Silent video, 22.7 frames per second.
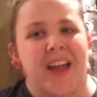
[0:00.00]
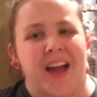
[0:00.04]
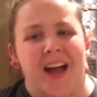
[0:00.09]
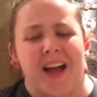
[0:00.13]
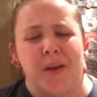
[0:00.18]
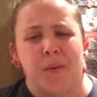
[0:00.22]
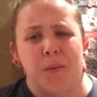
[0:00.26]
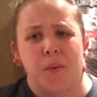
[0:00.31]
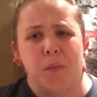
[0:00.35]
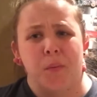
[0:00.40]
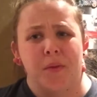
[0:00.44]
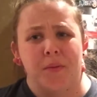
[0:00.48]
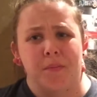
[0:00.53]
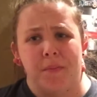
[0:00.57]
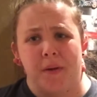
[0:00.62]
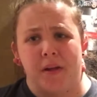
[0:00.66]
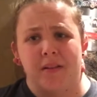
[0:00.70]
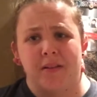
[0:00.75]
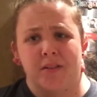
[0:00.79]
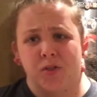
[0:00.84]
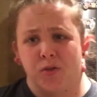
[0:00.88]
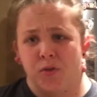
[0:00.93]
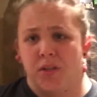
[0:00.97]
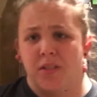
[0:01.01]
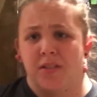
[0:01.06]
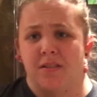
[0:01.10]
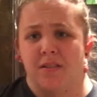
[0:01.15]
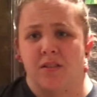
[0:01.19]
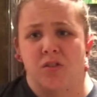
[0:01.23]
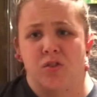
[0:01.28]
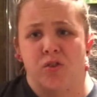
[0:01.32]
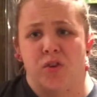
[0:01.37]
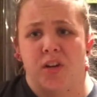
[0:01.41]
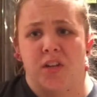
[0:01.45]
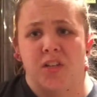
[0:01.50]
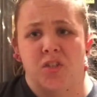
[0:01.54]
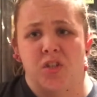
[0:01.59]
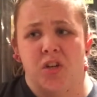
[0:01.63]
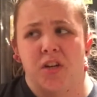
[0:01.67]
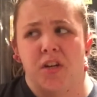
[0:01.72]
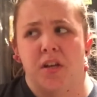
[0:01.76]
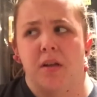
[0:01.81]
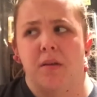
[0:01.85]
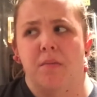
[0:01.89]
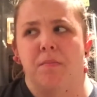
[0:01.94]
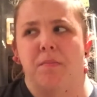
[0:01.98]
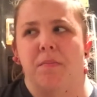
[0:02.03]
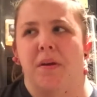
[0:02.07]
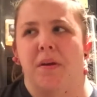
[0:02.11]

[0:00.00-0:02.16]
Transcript: I had one with Bellatrix Lestrange on it,